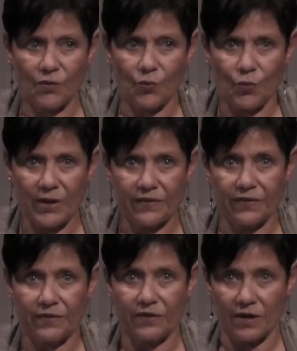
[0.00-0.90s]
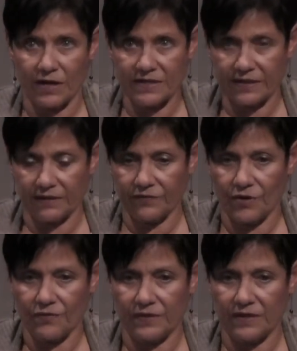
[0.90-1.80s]
With the onset of
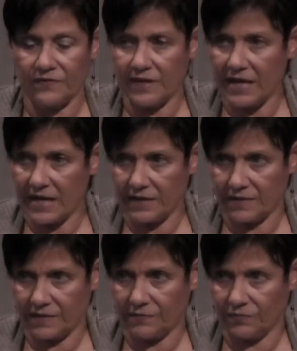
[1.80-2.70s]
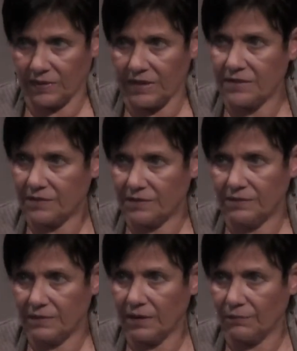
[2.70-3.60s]
COVID, the VA has released
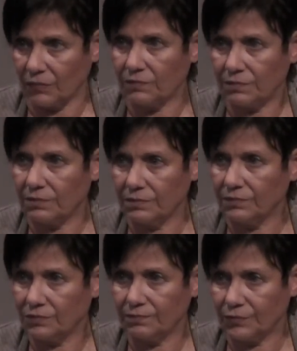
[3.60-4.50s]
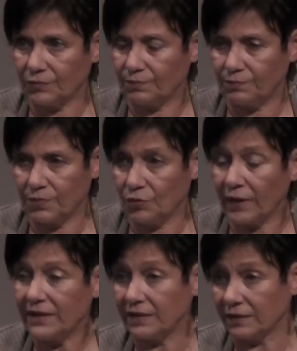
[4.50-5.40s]
a
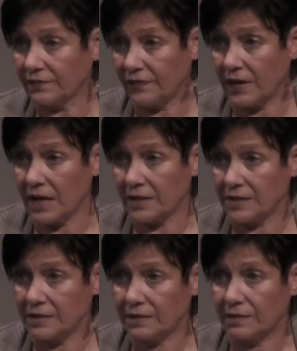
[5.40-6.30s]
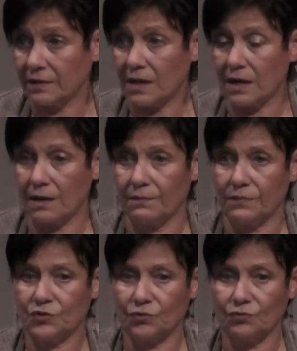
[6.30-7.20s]
great deal of funds
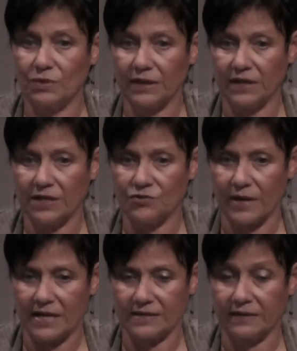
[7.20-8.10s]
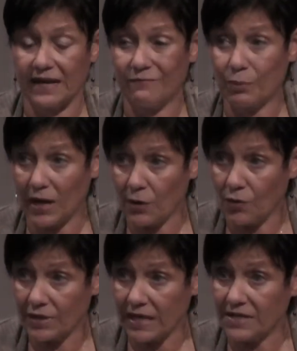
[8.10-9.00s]
to really address, and they have
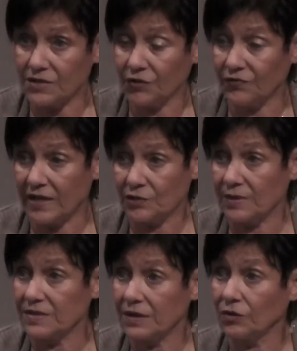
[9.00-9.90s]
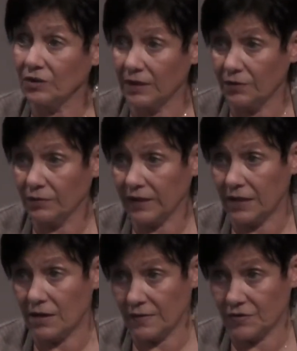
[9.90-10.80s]
prioritized those veterans that are literally
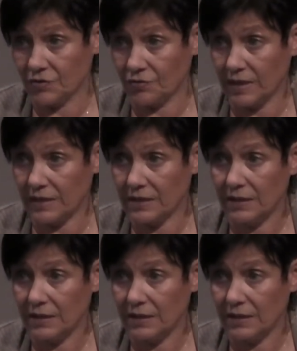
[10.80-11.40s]
on the street